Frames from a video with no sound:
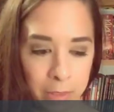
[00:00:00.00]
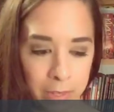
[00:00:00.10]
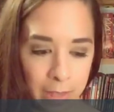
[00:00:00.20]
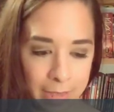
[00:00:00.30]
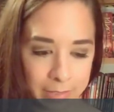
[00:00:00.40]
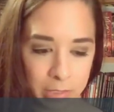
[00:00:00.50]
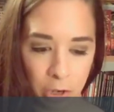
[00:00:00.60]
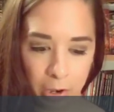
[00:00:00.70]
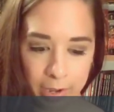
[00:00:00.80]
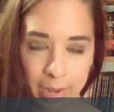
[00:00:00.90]
the class
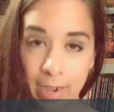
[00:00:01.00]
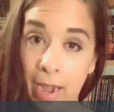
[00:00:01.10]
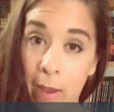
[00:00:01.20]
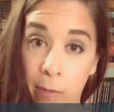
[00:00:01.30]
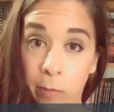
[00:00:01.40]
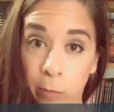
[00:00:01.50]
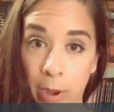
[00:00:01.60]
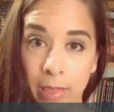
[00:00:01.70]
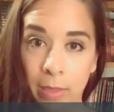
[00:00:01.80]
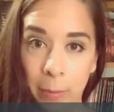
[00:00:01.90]
started and I
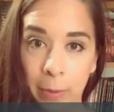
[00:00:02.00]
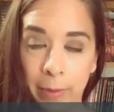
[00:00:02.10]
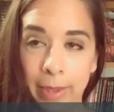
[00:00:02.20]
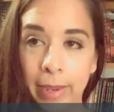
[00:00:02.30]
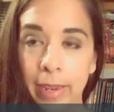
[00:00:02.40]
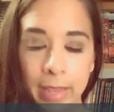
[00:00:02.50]
read through it,